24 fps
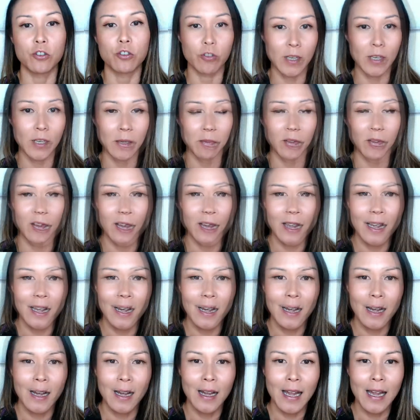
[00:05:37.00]
dreams.
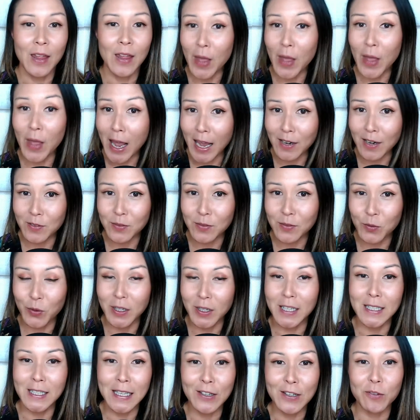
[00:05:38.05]
And that
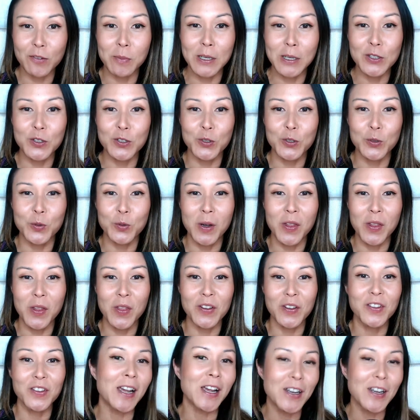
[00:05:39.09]
really leads me to
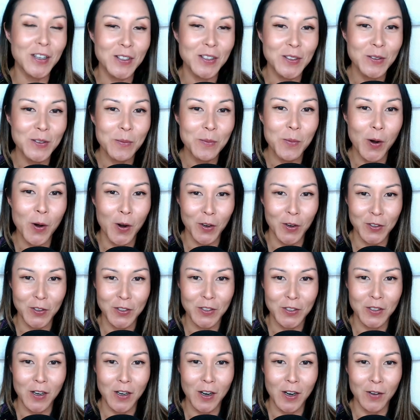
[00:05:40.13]
the second
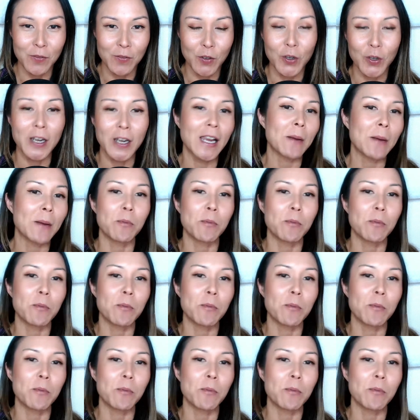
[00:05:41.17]
part of looking